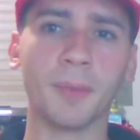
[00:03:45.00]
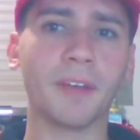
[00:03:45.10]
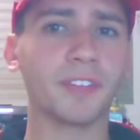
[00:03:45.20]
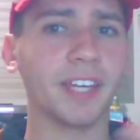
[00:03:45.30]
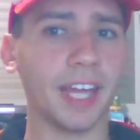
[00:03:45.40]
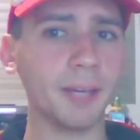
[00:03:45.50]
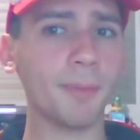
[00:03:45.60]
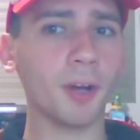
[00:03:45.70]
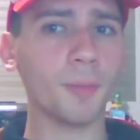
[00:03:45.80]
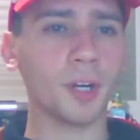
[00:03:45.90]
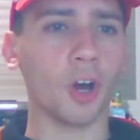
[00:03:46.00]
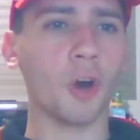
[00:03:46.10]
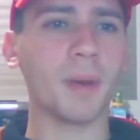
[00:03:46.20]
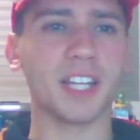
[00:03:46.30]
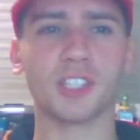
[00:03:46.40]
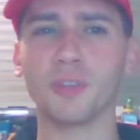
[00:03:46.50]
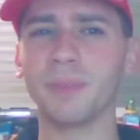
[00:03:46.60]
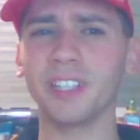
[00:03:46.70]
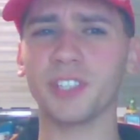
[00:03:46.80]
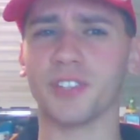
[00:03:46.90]
But after getting Pokemon Home, I
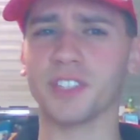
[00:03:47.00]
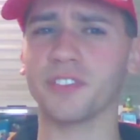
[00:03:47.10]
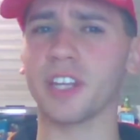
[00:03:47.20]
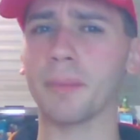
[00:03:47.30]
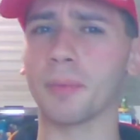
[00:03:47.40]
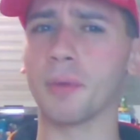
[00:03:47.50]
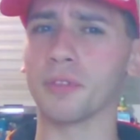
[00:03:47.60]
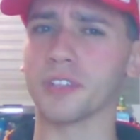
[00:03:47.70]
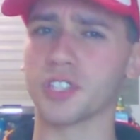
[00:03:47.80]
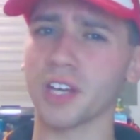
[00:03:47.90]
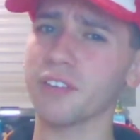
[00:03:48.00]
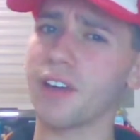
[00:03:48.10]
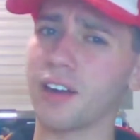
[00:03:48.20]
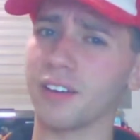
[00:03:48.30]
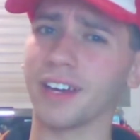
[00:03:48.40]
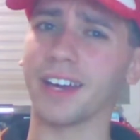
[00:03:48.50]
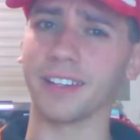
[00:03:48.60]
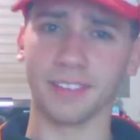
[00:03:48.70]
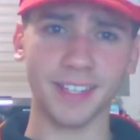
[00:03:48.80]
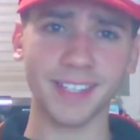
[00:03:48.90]
stupidly transferred up both the shiny Groudon I
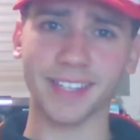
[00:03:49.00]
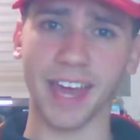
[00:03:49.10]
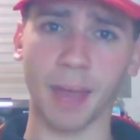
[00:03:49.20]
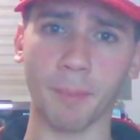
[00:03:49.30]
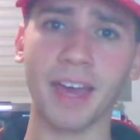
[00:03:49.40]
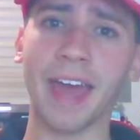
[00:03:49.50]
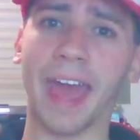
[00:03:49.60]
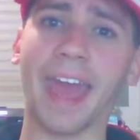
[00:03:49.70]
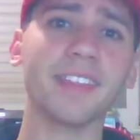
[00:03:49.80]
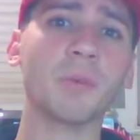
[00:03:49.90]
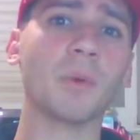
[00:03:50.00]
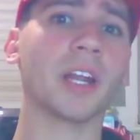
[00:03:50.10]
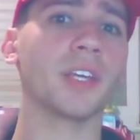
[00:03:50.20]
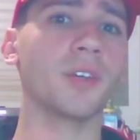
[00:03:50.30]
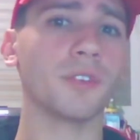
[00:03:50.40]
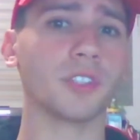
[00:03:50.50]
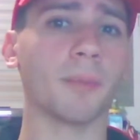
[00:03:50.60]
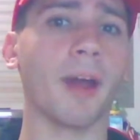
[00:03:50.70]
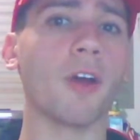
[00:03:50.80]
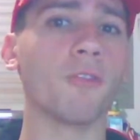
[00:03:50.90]
got in this game and the one I used
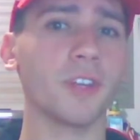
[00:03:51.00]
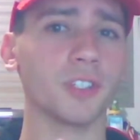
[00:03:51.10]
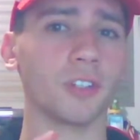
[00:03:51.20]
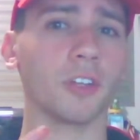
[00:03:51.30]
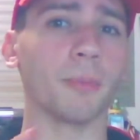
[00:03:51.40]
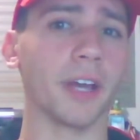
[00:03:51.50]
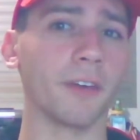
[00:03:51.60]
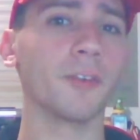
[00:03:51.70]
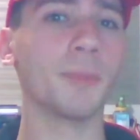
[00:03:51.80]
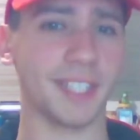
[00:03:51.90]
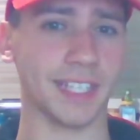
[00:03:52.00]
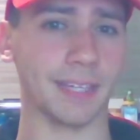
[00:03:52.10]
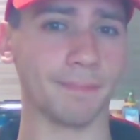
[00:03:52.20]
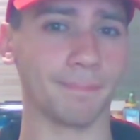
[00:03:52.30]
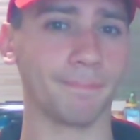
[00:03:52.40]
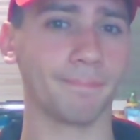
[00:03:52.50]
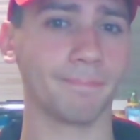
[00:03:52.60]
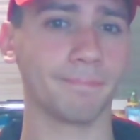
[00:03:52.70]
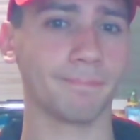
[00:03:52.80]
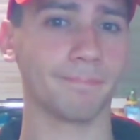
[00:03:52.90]
on my original Omega Ruby team.
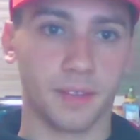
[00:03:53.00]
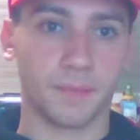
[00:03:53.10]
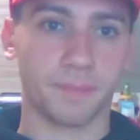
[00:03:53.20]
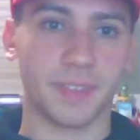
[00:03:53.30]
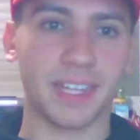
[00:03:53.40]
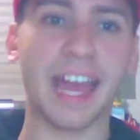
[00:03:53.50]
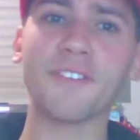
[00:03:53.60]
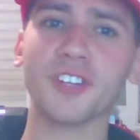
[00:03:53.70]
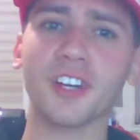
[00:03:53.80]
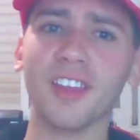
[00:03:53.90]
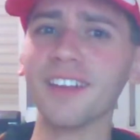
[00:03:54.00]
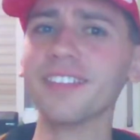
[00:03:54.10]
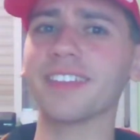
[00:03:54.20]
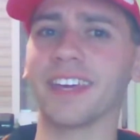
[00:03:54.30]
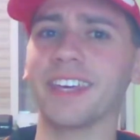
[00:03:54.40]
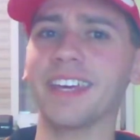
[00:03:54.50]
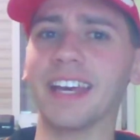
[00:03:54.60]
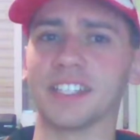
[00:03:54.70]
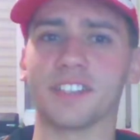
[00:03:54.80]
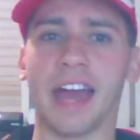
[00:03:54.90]
After a lot of
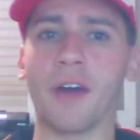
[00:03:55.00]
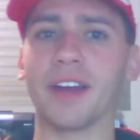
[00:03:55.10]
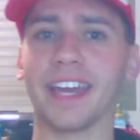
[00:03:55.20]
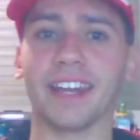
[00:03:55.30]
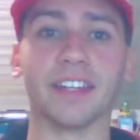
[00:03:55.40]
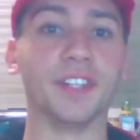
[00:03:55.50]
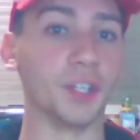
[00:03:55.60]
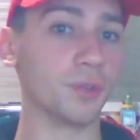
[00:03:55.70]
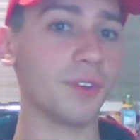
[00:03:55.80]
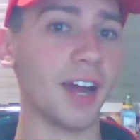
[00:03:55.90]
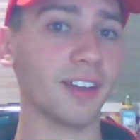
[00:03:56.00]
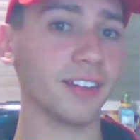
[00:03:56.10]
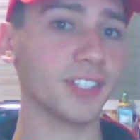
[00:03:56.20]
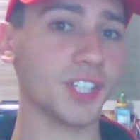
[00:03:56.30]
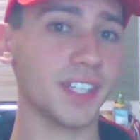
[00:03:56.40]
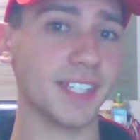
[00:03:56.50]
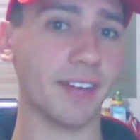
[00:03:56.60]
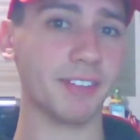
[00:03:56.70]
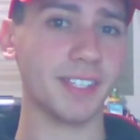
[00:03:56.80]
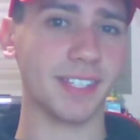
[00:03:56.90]
thinking as to how I get a new Groudon in Gen
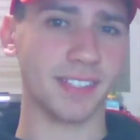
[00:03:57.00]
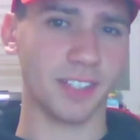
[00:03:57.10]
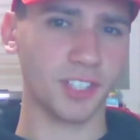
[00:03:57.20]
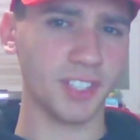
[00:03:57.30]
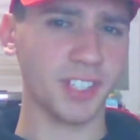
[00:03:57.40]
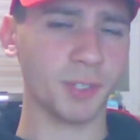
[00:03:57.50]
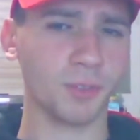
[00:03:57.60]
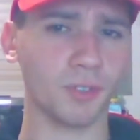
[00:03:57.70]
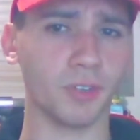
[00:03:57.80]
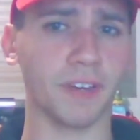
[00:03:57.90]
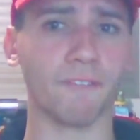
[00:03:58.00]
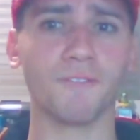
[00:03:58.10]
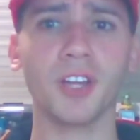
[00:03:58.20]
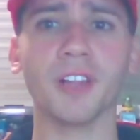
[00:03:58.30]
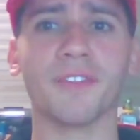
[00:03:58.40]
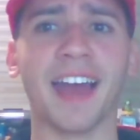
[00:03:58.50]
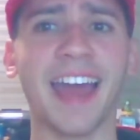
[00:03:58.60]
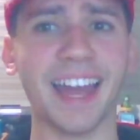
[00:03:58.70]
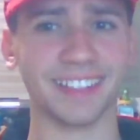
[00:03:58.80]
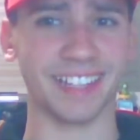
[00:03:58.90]
7, since the GTS was already full of
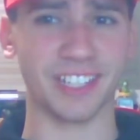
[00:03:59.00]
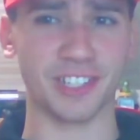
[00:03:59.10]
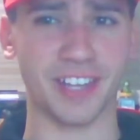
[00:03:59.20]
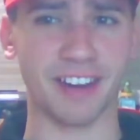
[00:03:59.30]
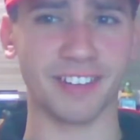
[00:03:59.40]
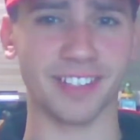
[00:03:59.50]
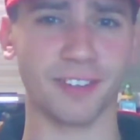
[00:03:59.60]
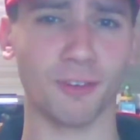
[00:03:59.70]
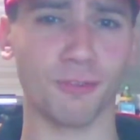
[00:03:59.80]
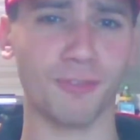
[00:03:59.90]
hacked legendaries and no